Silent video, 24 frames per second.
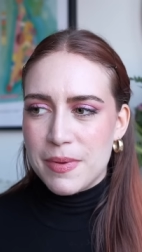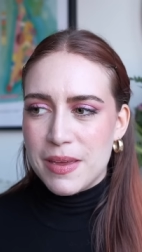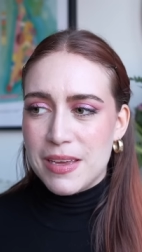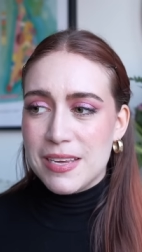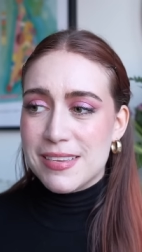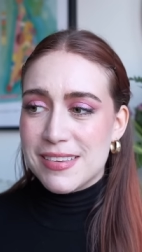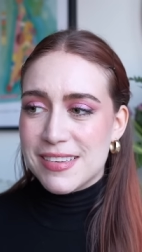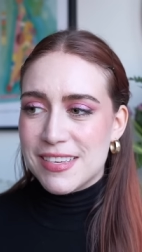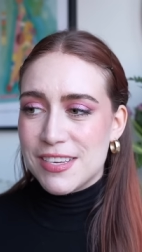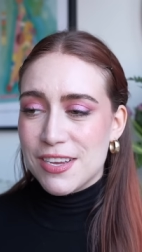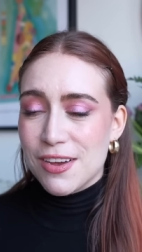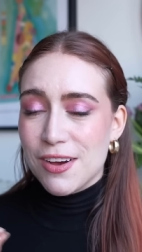is
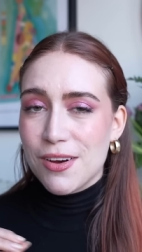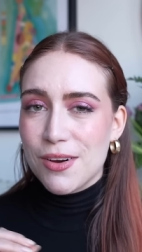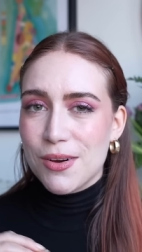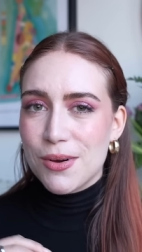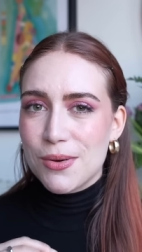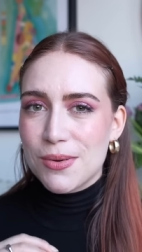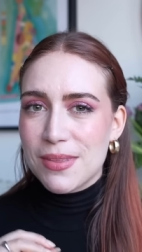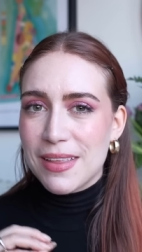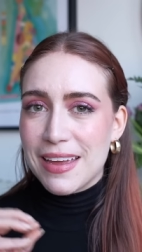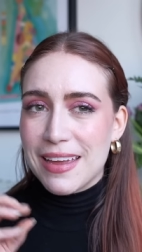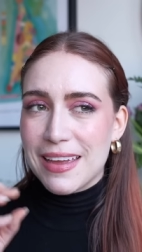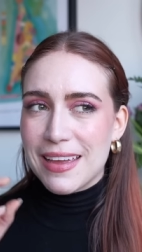so
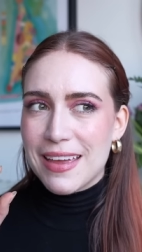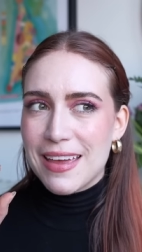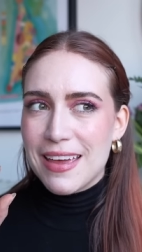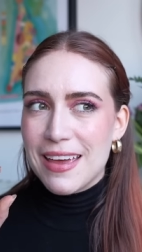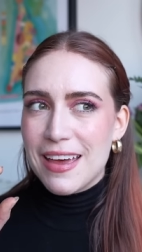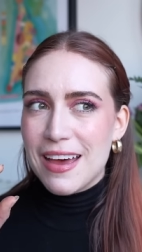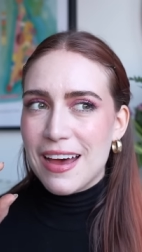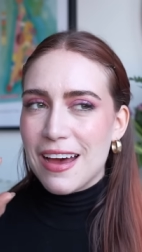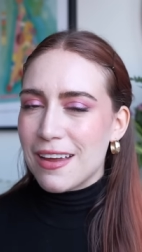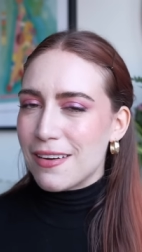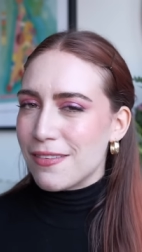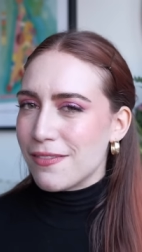like
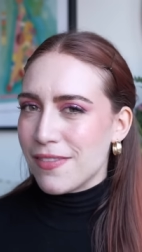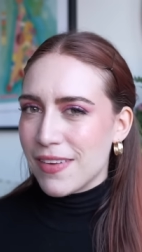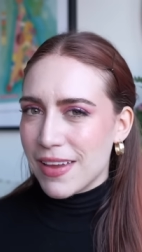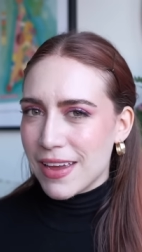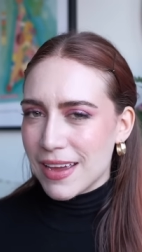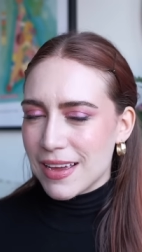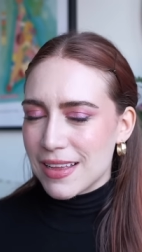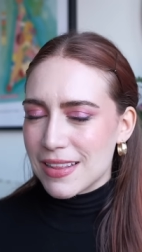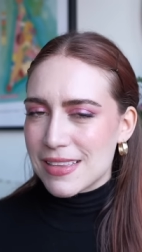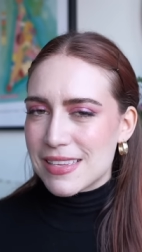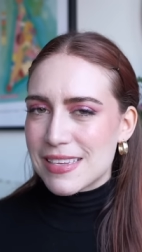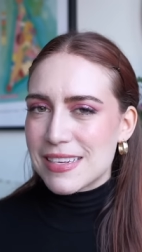
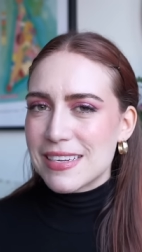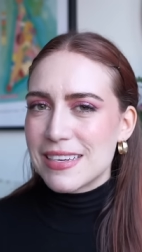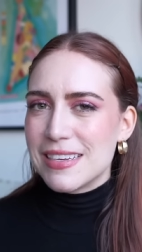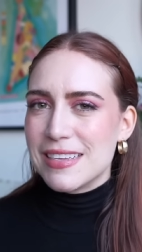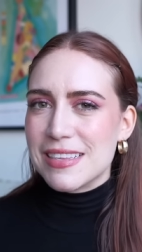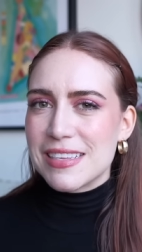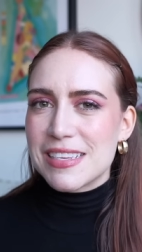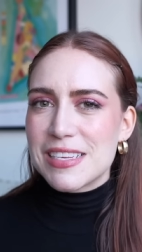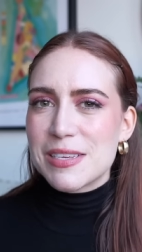advanced and